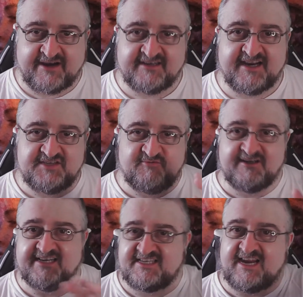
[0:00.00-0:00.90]
And this one,
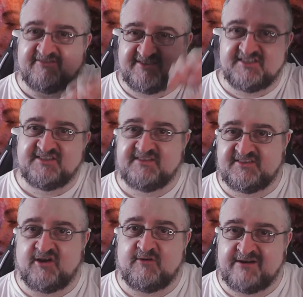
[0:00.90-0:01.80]
this character doesn't, he's
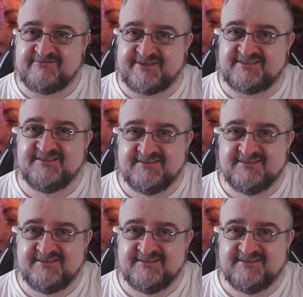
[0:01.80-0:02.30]
not aware of it.